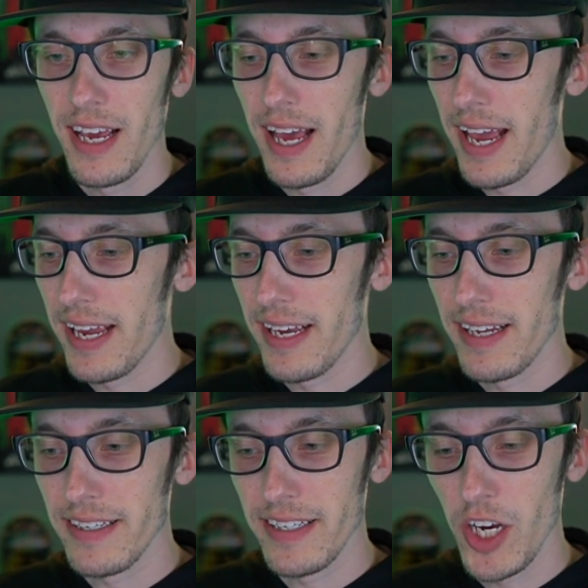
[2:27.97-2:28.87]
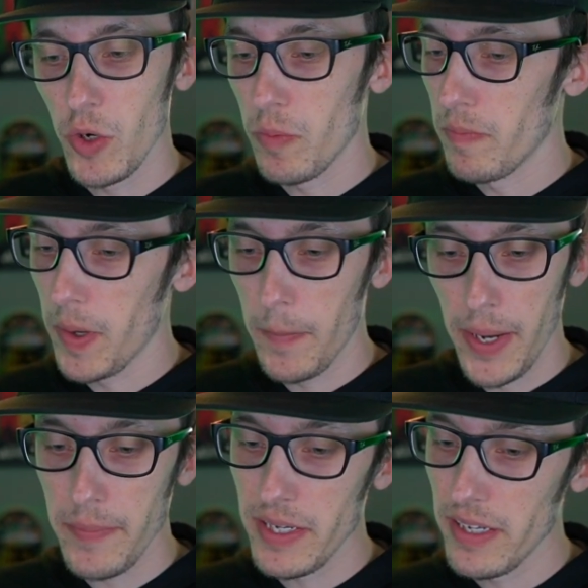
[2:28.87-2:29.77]
and
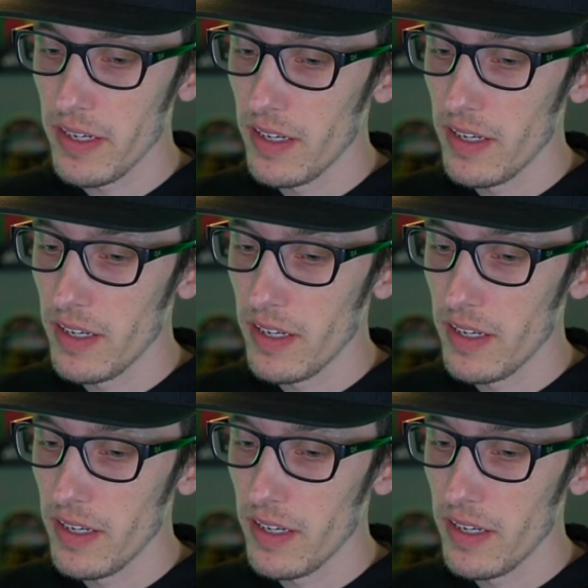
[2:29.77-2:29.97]
maybe